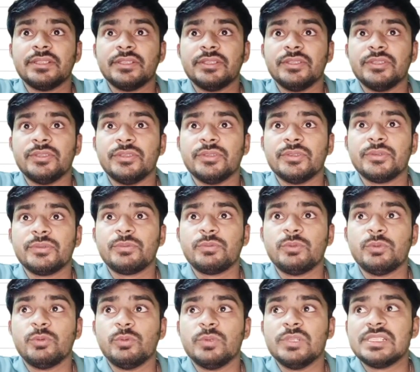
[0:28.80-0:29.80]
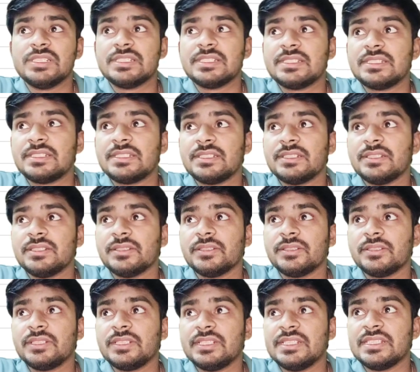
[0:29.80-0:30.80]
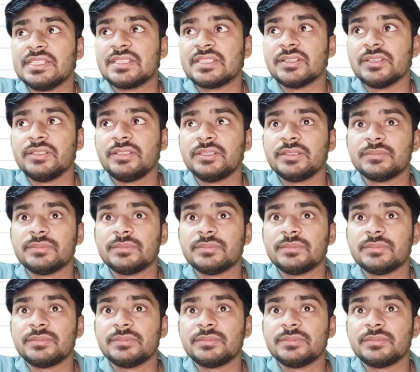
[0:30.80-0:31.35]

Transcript: here we will see here insert,